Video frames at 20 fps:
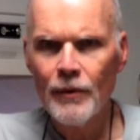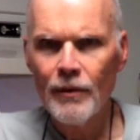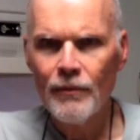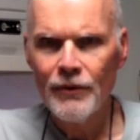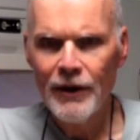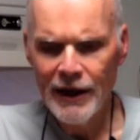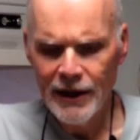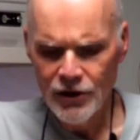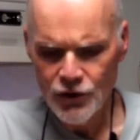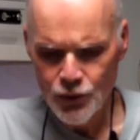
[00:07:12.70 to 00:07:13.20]

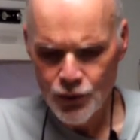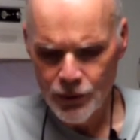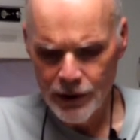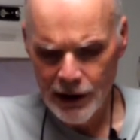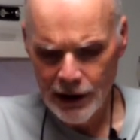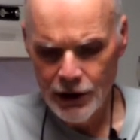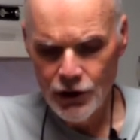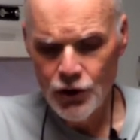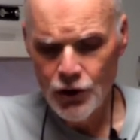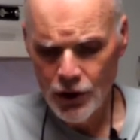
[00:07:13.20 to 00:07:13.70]
That is
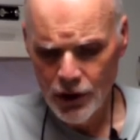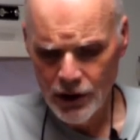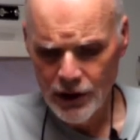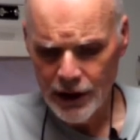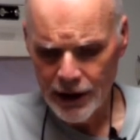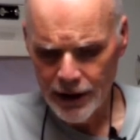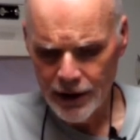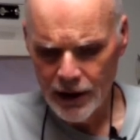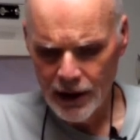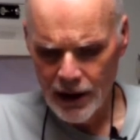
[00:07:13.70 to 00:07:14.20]
really
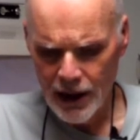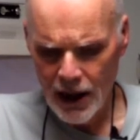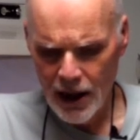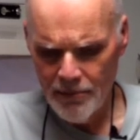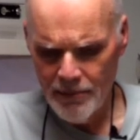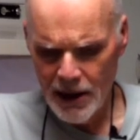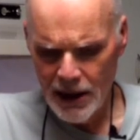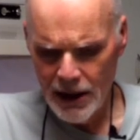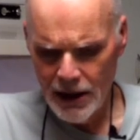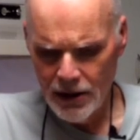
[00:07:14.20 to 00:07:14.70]
good. I
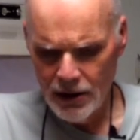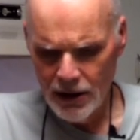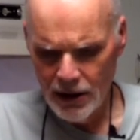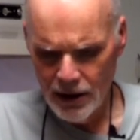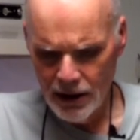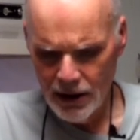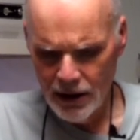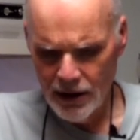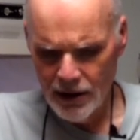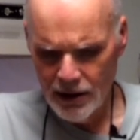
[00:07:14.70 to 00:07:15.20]
mean,
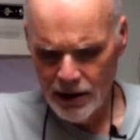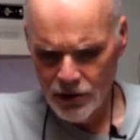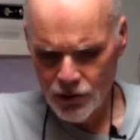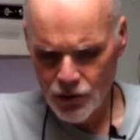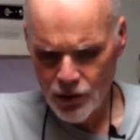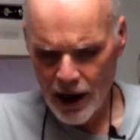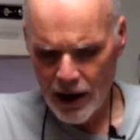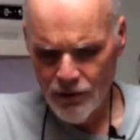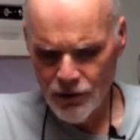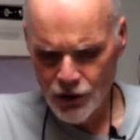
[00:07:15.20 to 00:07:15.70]
it
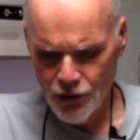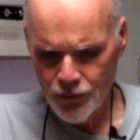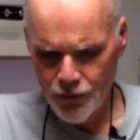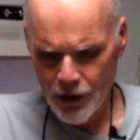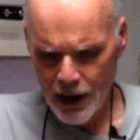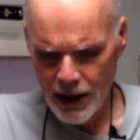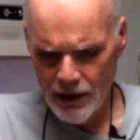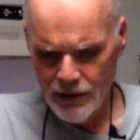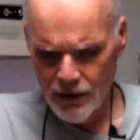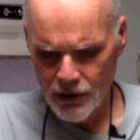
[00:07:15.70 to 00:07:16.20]
is. I was
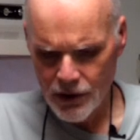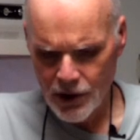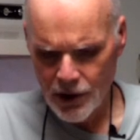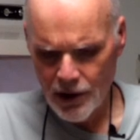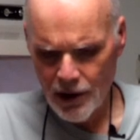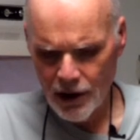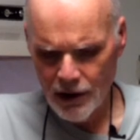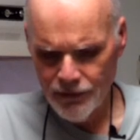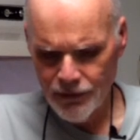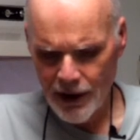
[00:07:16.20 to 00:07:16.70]
afraid that the
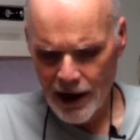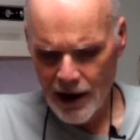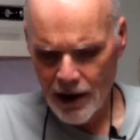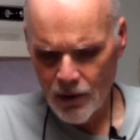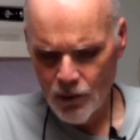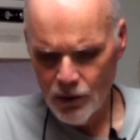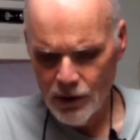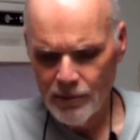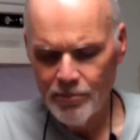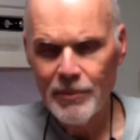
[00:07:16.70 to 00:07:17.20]
cauliflower
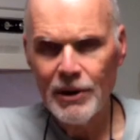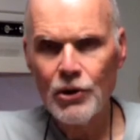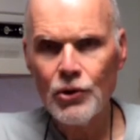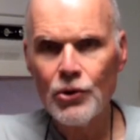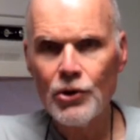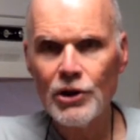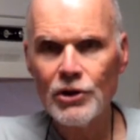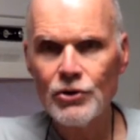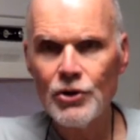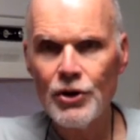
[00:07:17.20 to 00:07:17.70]
wouldn't be
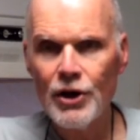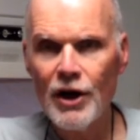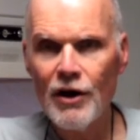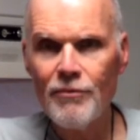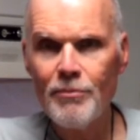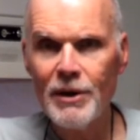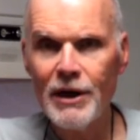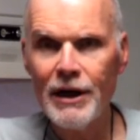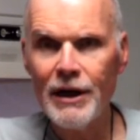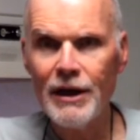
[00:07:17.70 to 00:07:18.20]
cooked enough,
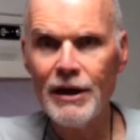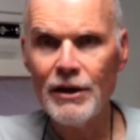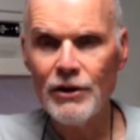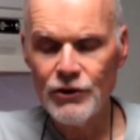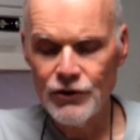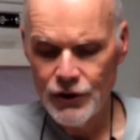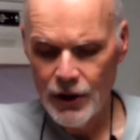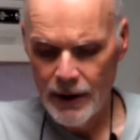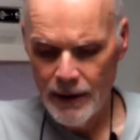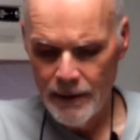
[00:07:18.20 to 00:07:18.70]
but it
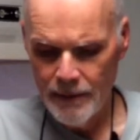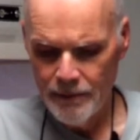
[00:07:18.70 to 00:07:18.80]
is.